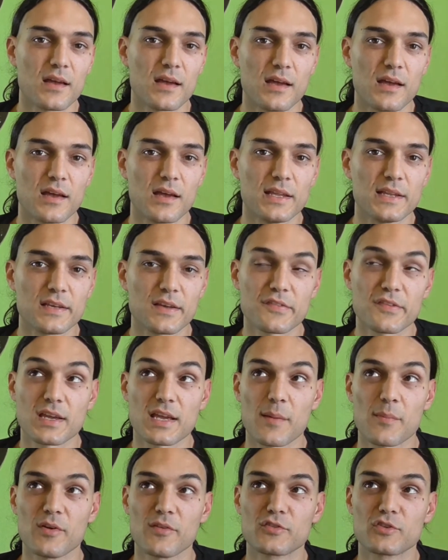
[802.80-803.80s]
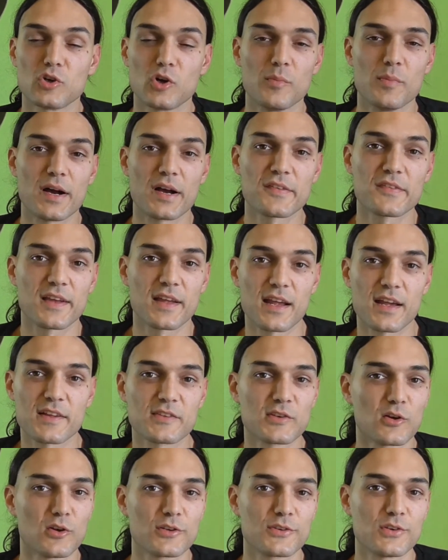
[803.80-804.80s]
It has a couple of drawbacks that I
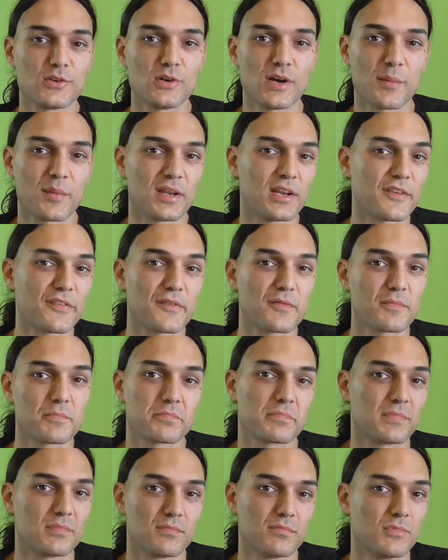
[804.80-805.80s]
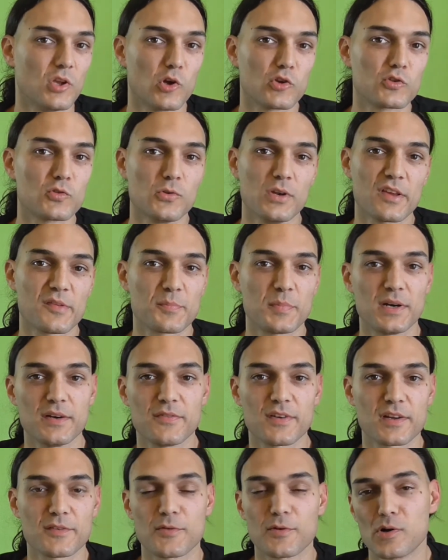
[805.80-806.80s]
told you. I mean, no tool is
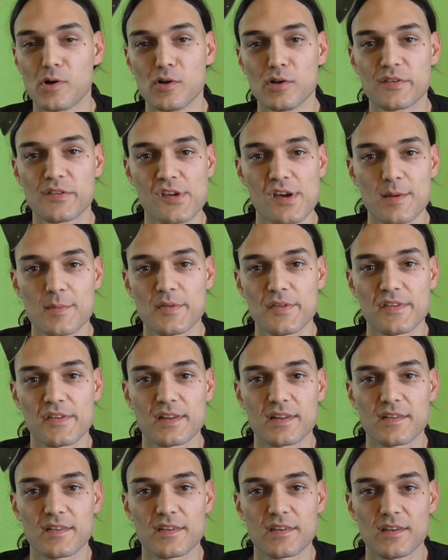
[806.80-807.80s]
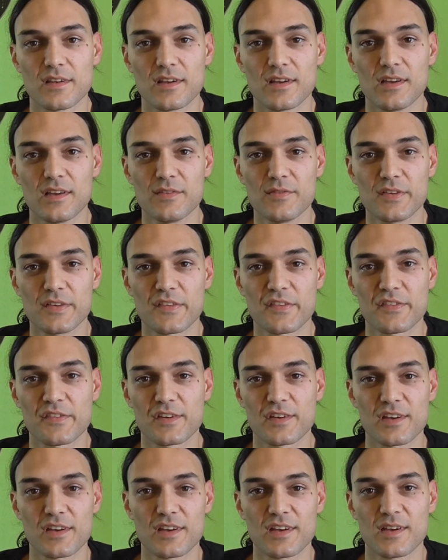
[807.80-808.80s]
perfect for all jobs, and if it's
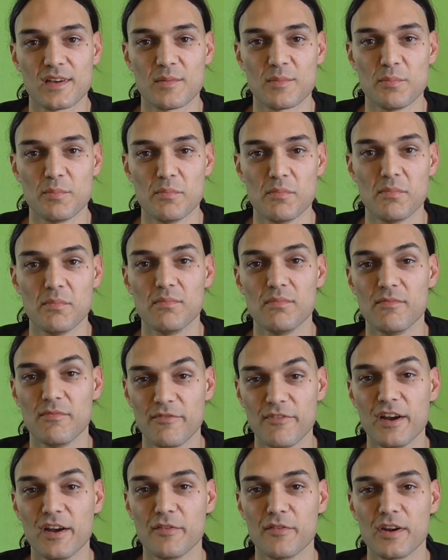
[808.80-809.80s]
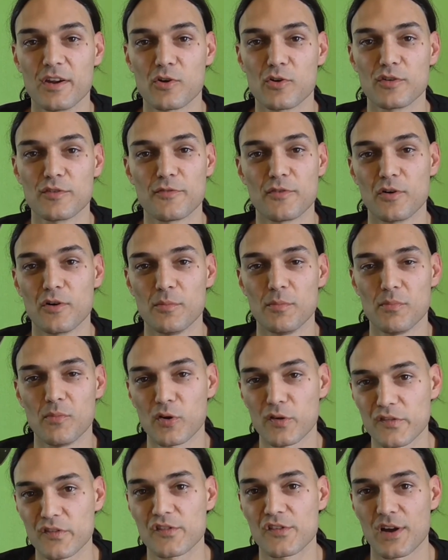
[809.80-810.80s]
very good for
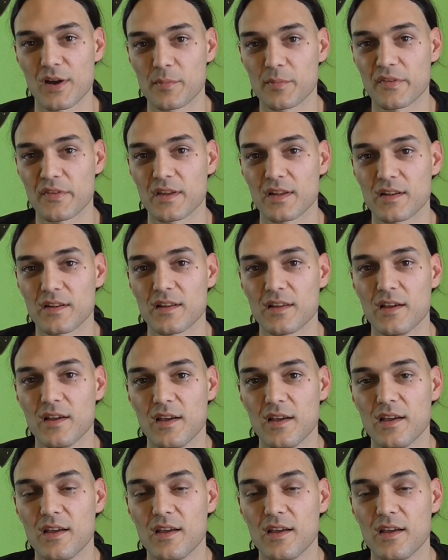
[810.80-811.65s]
most jobs, then